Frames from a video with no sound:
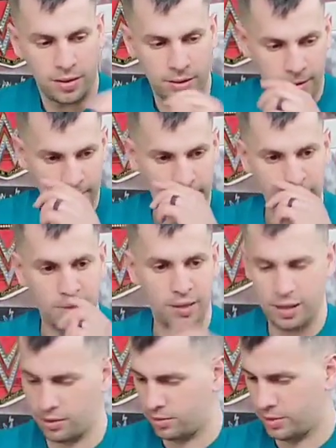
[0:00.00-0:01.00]
doesn't.
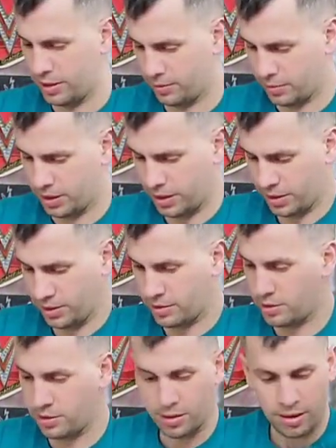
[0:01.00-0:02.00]
Oh, wait, what?
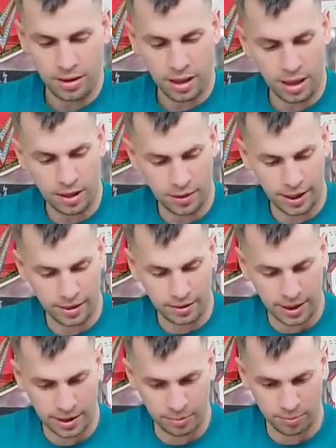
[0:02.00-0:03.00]
There's a third. Oh, I
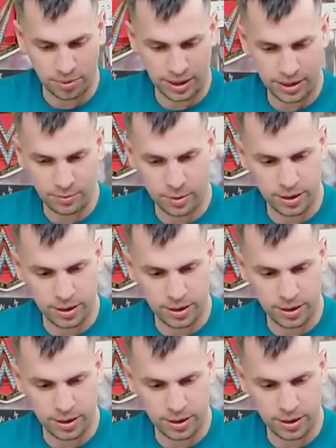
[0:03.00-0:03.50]
only completed 1